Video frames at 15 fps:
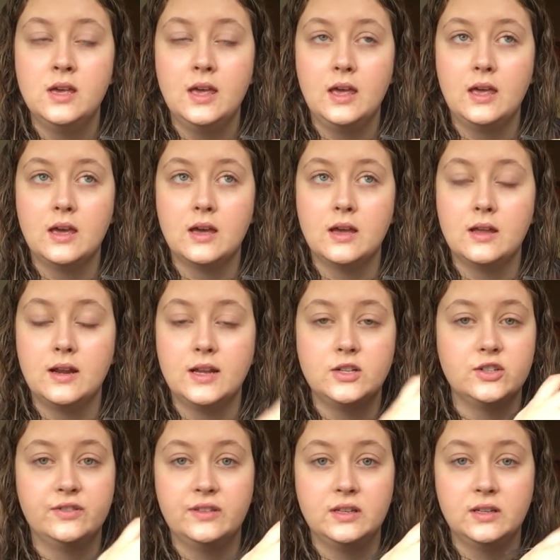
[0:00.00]
and I
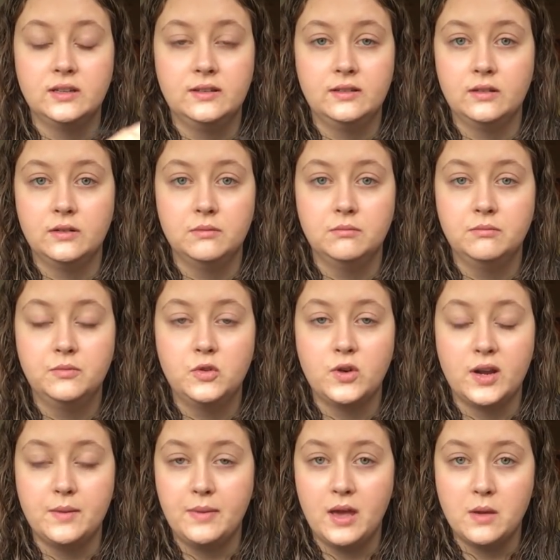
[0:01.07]
just think it's a
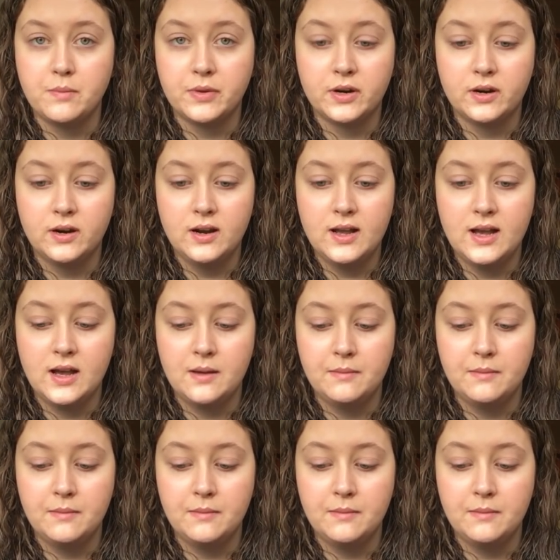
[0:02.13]
great paper.